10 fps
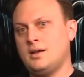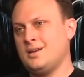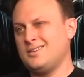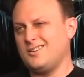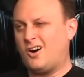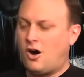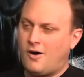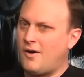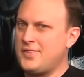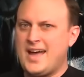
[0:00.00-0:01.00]
And
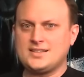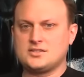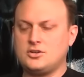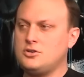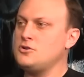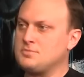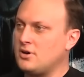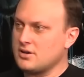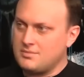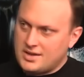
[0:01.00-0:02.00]
that's a huge
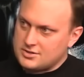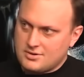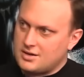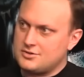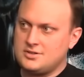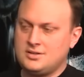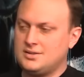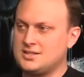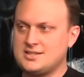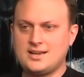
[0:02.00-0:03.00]
part of the meta strategy.
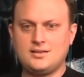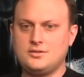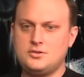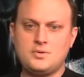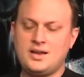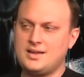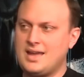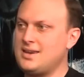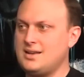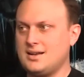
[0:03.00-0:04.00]
The second you had
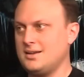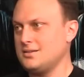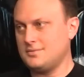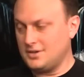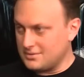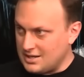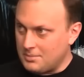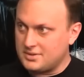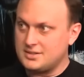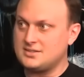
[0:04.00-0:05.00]
any kind of
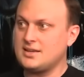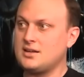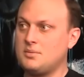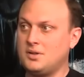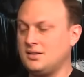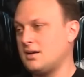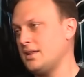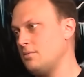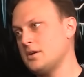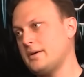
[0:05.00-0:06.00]
templated setup, a lot of
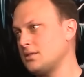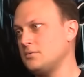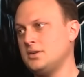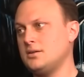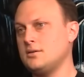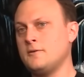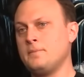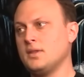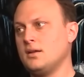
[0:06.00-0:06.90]
that would go out the window.